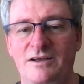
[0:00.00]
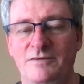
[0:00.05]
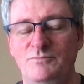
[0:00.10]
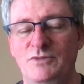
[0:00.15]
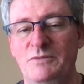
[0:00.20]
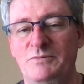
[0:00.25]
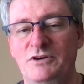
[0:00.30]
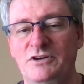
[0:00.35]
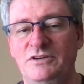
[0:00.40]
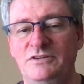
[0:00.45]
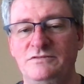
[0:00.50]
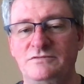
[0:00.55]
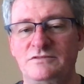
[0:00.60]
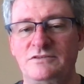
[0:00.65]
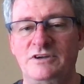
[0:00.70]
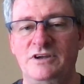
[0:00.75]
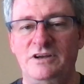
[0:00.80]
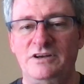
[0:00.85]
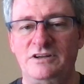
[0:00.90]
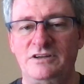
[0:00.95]
people can
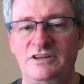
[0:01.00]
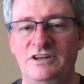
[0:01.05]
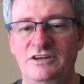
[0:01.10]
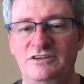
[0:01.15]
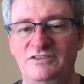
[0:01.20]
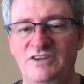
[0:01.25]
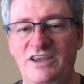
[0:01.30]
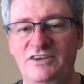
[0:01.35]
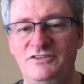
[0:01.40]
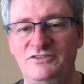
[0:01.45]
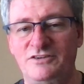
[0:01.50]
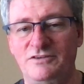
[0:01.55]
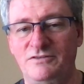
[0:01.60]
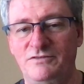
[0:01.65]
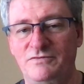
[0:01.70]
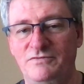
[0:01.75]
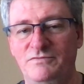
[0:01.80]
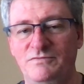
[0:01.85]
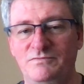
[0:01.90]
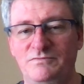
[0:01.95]
kind of get a taste
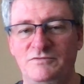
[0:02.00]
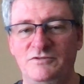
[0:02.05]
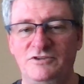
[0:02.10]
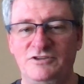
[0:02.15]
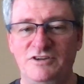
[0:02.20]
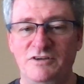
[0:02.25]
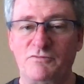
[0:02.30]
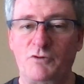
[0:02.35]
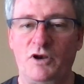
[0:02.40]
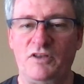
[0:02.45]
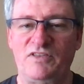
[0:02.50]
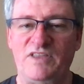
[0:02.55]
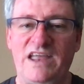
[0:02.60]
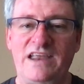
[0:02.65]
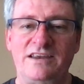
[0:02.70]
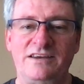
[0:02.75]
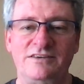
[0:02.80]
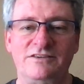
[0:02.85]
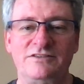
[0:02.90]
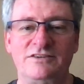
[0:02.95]
of different
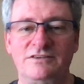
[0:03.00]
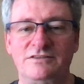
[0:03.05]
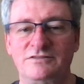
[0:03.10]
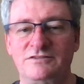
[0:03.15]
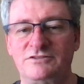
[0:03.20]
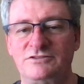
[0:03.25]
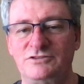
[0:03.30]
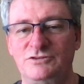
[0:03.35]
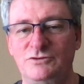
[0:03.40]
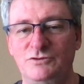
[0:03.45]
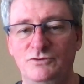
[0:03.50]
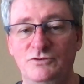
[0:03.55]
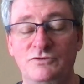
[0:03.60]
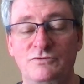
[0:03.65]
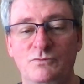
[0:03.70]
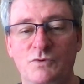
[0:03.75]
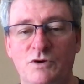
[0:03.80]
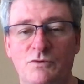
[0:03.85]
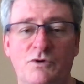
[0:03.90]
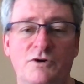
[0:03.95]
things and choose
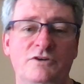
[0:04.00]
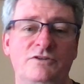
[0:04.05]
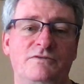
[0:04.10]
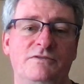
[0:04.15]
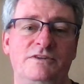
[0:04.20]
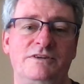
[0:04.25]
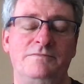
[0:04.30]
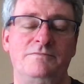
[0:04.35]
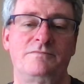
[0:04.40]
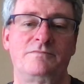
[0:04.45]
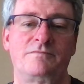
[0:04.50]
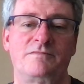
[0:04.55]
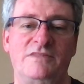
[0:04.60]
what works for them.